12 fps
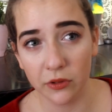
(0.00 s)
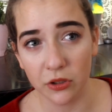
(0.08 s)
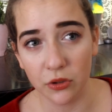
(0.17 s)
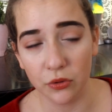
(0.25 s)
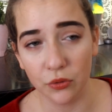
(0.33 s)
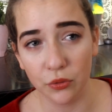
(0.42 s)

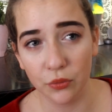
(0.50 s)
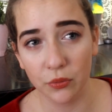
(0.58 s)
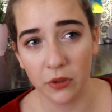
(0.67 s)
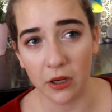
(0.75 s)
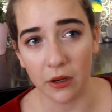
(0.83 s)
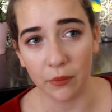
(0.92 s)
to
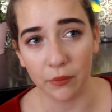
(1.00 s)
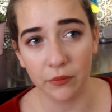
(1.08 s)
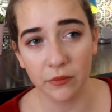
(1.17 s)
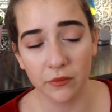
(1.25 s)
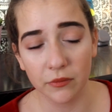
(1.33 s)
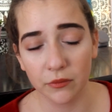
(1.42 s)

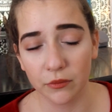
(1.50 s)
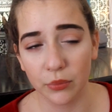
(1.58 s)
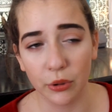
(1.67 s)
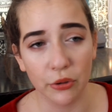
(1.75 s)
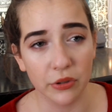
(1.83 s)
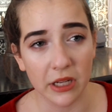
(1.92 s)

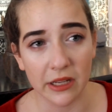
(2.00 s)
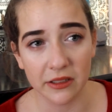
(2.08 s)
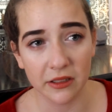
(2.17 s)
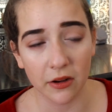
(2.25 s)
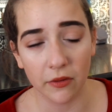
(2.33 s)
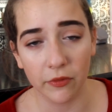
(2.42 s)

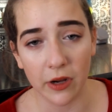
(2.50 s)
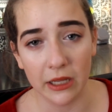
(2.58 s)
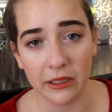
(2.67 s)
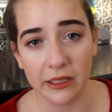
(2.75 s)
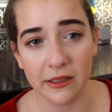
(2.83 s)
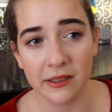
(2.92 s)
protest gun
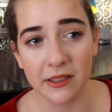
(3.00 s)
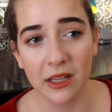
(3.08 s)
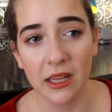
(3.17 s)
violence,